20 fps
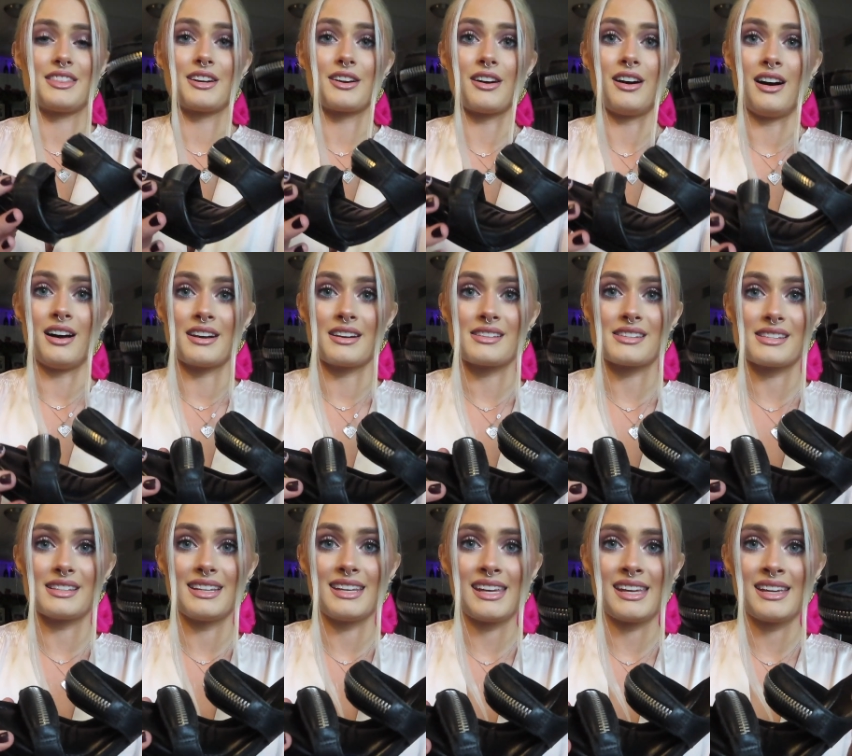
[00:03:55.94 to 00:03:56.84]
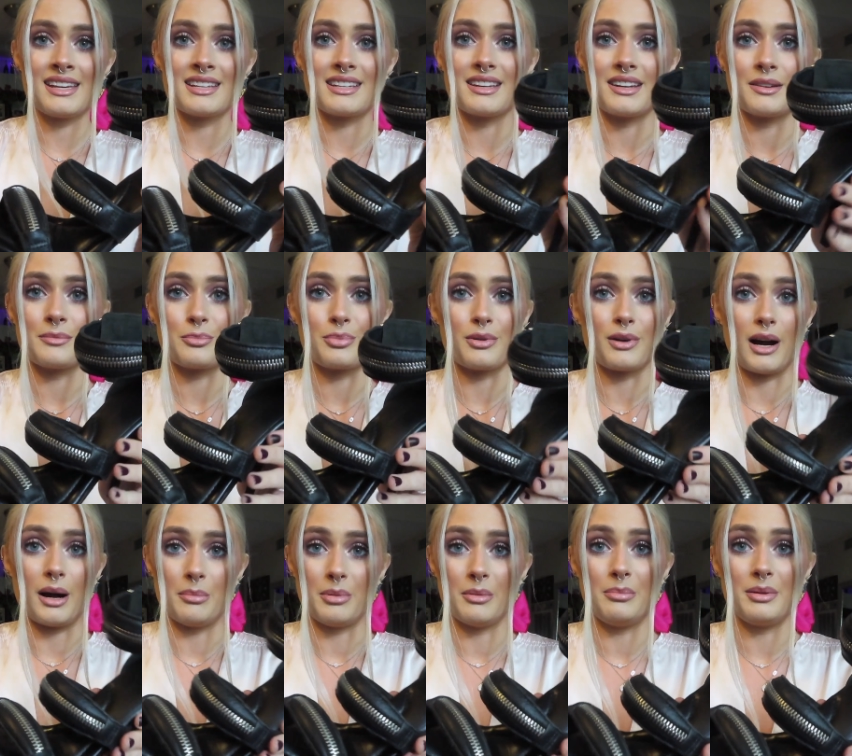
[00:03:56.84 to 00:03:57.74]
They're honestly
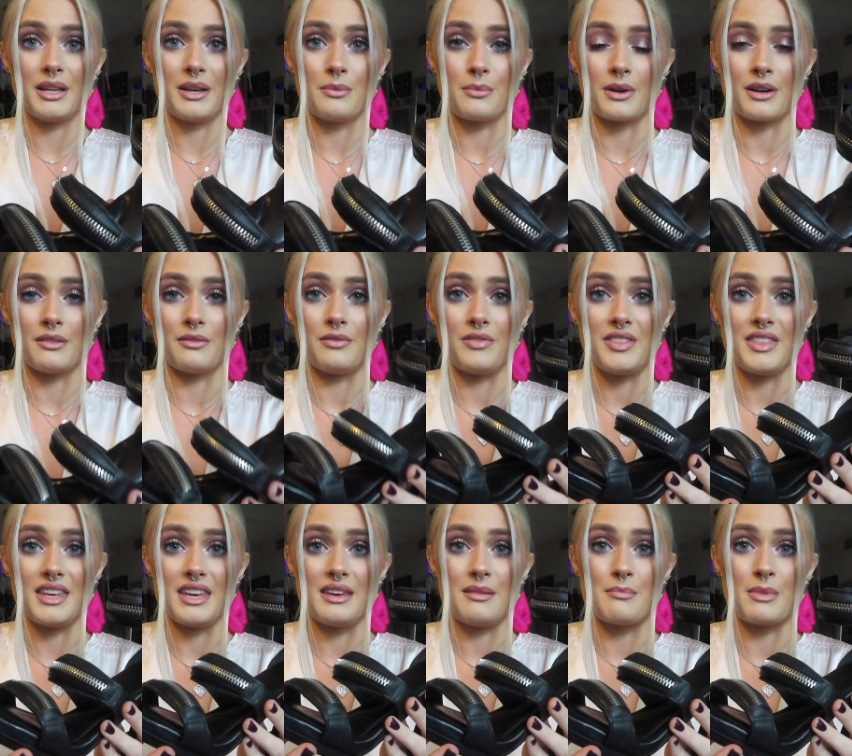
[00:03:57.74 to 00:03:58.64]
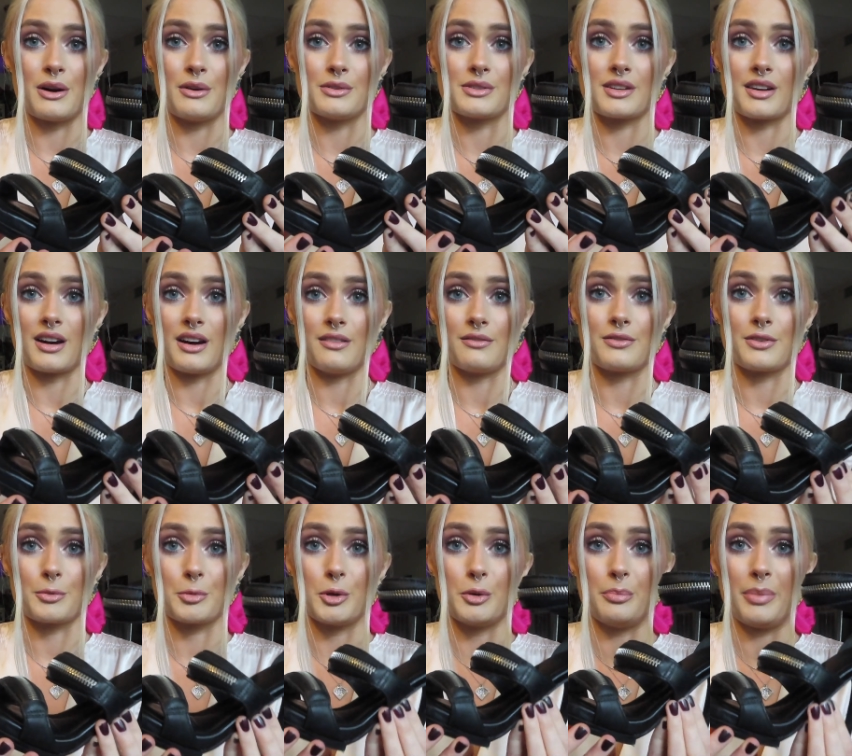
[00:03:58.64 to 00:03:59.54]
probably one of the most
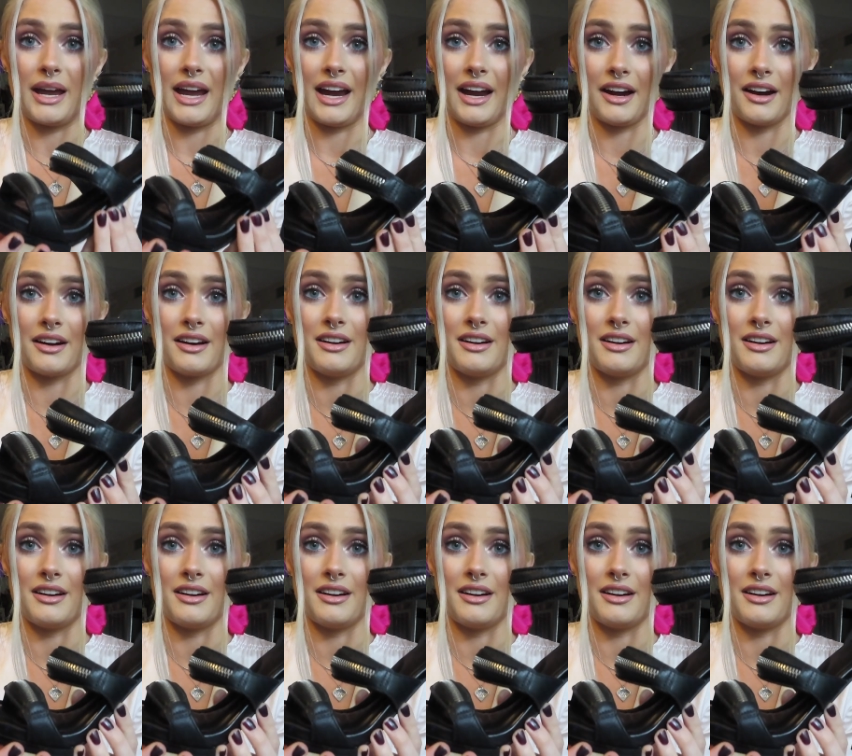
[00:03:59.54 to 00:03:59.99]
comfortable pair